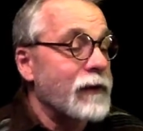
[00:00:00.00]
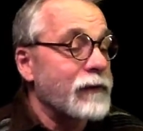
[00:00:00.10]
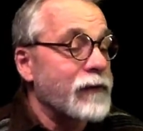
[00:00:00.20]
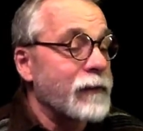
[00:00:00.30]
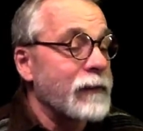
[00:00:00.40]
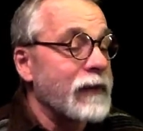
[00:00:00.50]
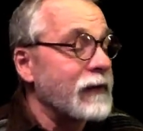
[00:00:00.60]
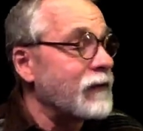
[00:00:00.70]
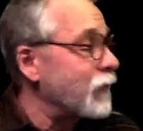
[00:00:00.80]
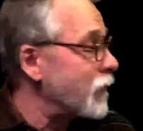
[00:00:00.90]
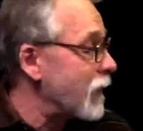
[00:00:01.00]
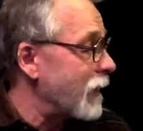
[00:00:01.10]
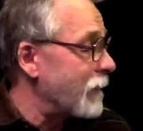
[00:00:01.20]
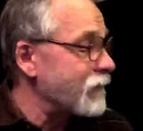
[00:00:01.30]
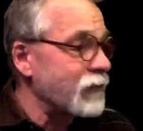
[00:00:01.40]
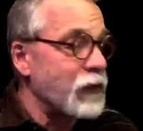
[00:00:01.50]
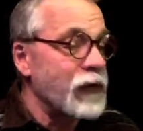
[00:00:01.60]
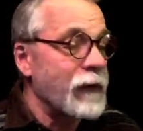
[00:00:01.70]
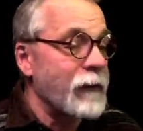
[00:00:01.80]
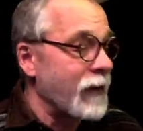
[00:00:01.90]
for me to
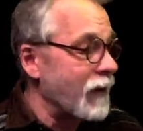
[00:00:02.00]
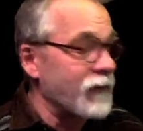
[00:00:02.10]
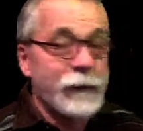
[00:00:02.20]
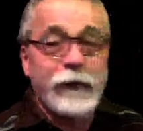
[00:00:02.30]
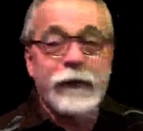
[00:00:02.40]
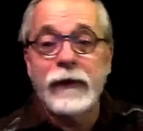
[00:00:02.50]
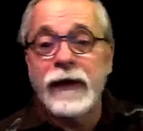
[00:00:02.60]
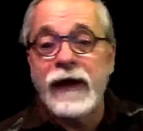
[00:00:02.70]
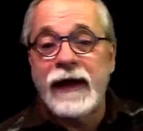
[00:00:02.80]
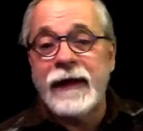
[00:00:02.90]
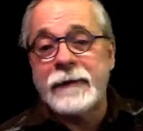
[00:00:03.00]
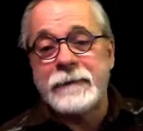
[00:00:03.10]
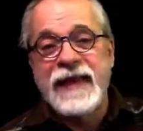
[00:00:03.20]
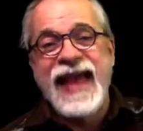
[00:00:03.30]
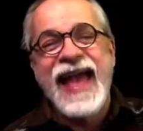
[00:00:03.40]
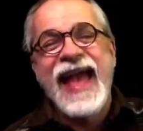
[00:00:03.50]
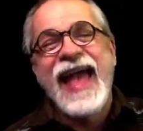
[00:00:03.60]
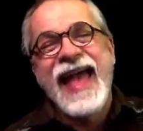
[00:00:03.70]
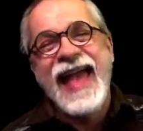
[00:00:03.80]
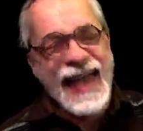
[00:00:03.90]
put on my entrepreneur hat.
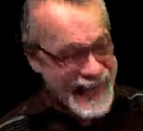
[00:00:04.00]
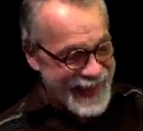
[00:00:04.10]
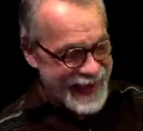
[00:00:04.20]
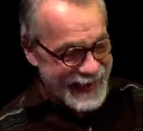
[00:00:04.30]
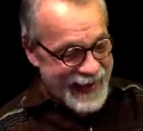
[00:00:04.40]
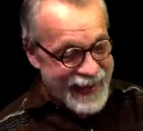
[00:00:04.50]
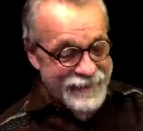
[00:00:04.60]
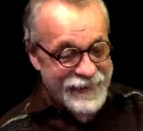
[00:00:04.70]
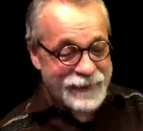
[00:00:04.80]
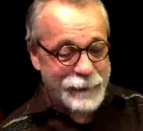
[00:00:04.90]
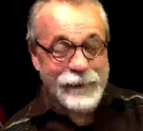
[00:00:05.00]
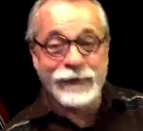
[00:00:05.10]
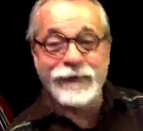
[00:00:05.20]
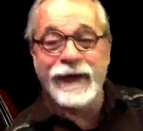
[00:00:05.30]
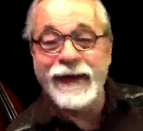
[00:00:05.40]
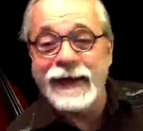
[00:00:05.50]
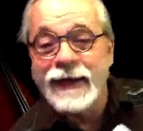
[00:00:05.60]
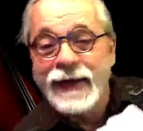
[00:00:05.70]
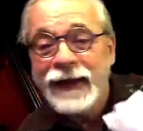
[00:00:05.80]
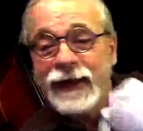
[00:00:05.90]
And I have an entrepreneur hat.
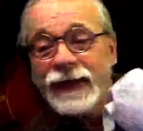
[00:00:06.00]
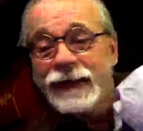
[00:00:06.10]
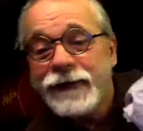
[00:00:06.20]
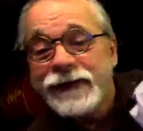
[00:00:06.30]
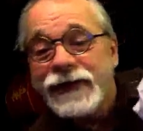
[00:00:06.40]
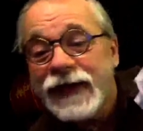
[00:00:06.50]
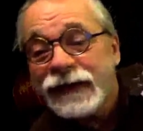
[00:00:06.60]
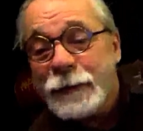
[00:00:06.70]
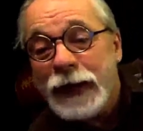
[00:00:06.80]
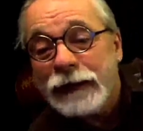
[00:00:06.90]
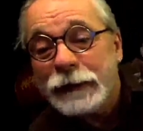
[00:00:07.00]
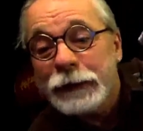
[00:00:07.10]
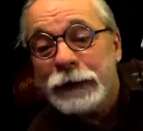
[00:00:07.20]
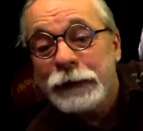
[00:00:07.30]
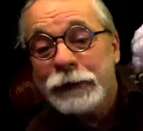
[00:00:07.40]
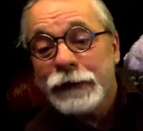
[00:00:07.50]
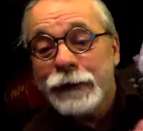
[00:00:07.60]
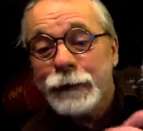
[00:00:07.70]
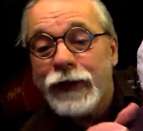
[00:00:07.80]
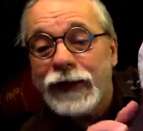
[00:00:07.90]
You can see it has my little logo there,
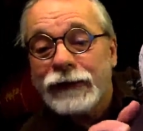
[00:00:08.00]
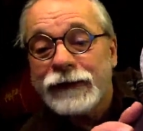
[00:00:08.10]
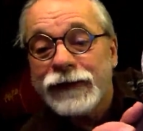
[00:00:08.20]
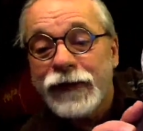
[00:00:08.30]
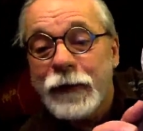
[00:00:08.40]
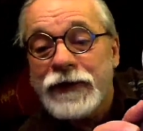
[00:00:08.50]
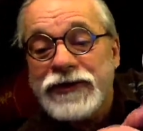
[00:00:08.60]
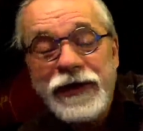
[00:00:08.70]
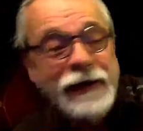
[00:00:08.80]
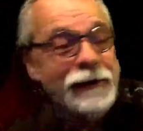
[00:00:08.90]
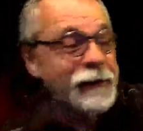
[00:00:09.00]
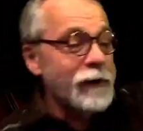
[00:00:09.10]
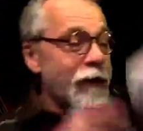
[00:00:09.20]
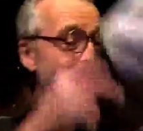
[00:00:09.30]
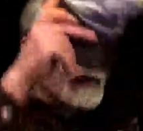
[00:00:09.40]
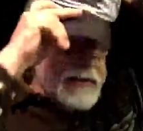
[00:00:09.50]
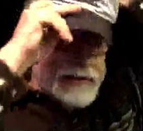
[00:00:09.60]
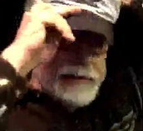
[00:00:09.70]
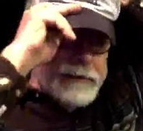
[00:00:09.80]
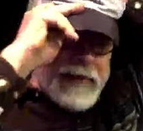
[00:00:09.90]
the Bradley So Wash logo. And
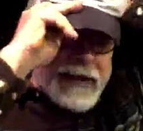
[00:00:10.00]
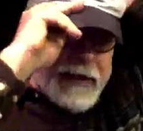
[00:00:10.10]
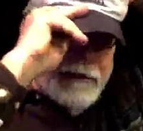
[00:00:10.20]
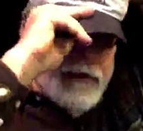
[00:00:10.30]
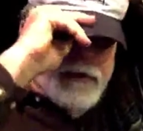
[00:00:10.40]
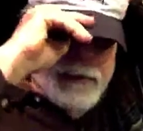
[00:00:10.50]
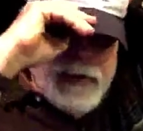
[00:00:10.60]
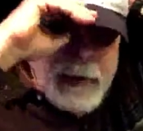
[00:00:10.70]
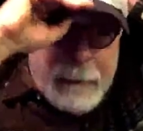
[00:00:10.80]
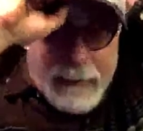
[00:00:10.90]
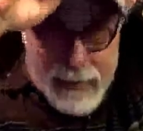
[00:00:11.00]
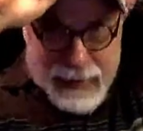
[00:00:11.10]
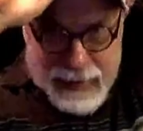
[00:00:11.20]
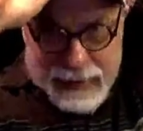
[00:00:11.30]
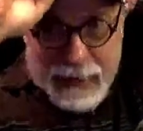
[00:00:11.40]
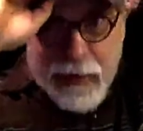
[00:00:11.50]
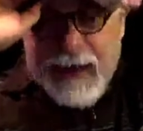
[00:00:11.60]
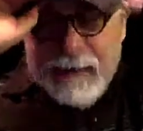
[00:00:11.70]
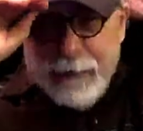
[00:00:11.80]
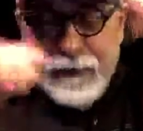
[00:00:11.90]
just take a commercial break. You know, I
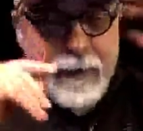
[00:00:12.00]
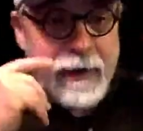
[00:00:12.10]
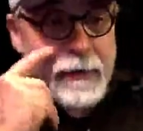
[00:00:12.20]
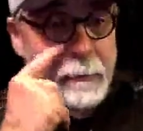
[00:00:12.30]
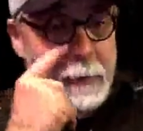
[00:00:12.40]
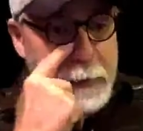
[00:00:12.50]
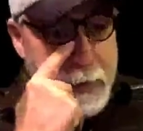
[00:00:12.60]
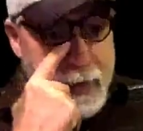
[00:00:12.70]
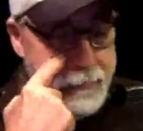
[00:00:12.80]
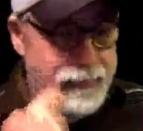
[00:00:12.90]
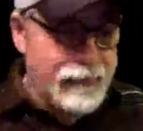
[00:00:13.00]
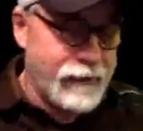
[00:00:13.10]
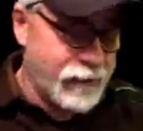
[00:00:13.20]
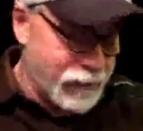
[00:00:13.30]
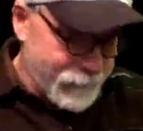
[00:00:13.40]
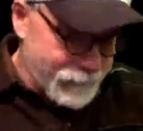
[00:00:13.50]
have to put on my entrepreneur hat because